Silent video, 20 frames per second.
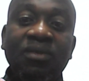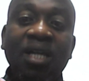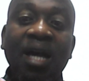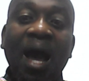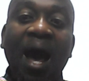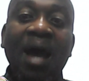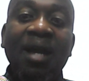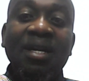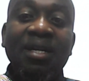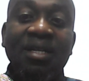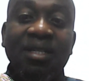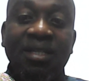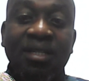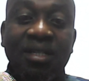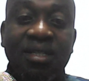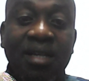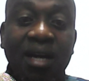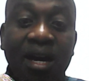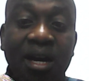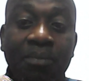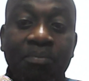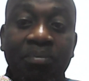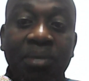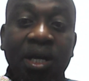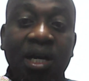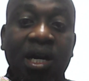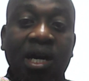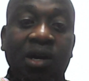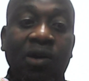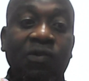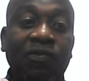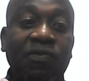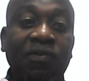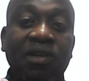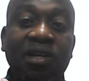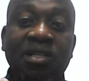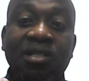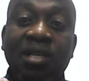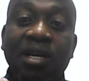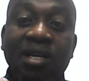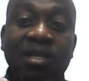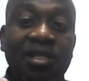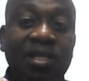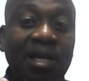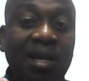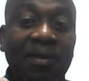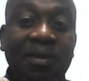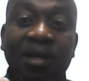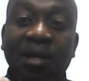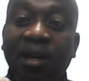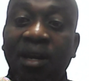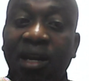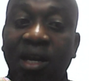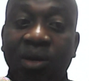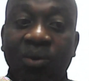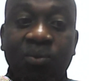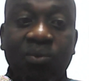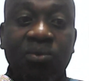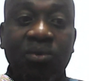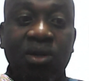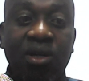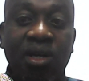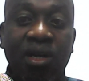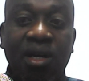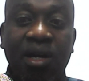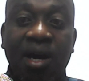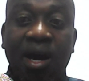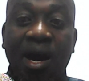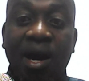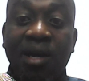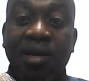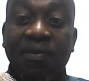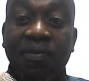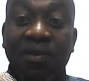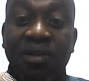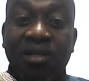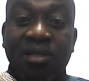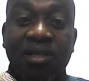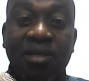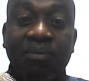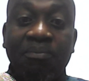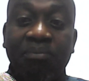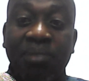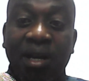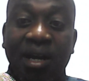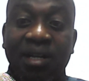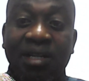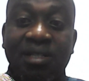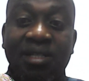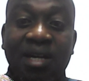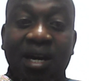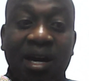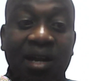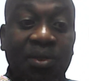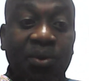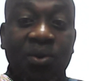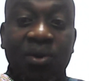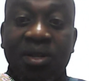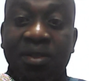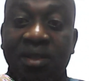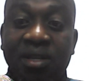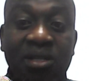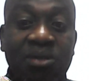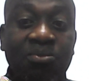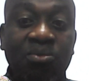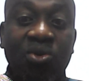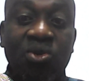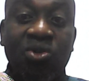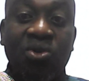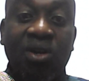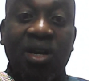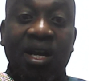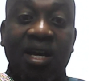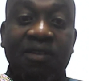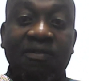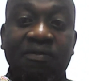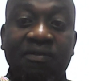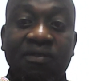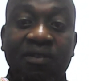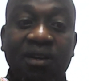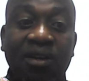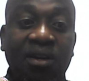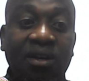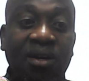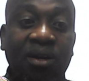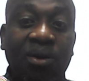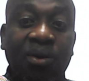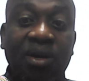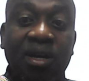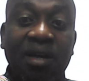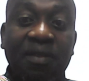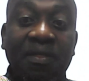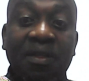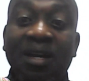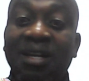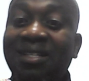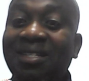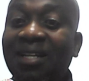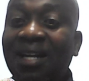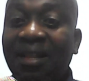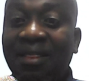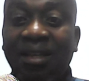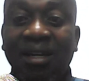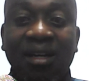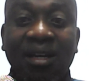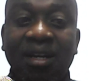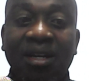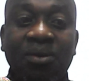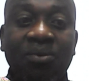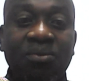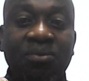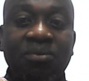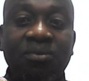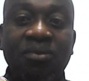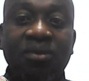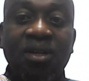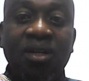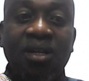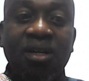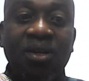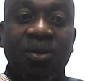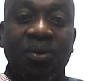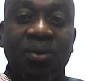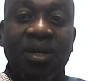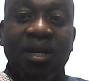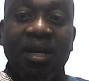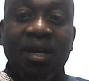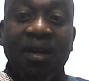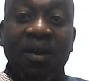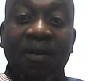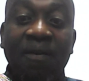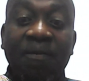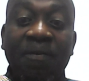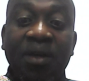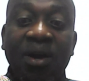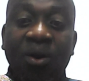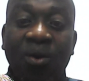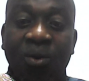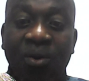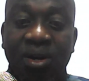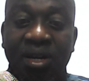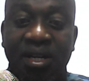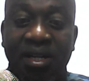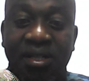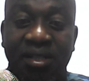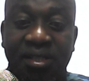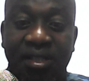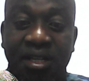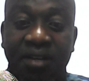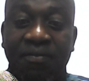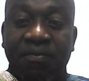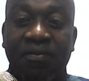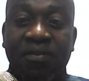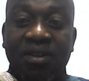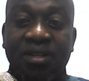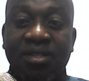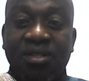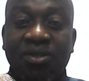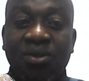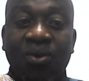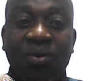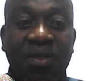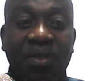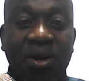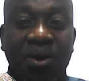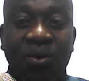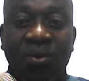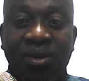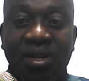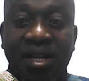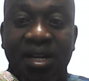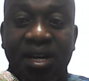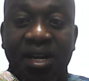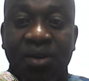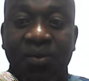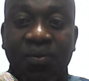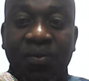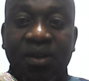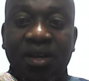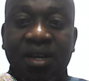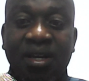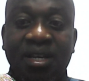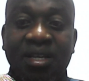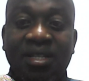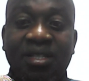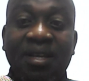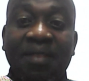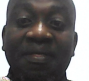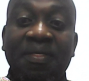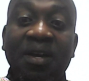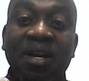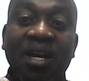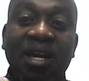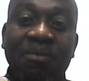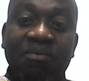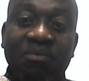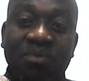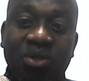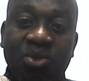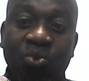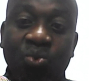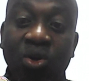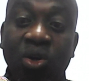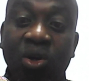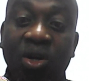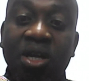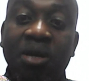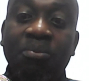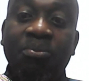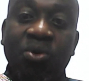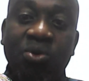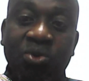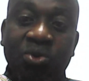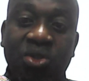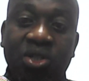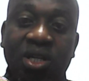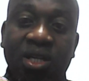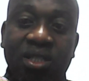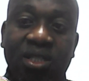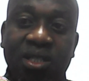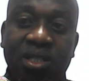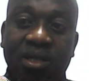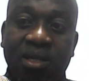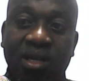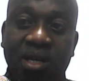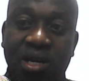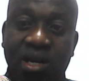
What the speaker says: and it is a replica of things. There is nothing new in this planet Earth or in this mortal life. Okay, there is nothing new. Okay, the only difference or the only new thing is that the names will keep on changing,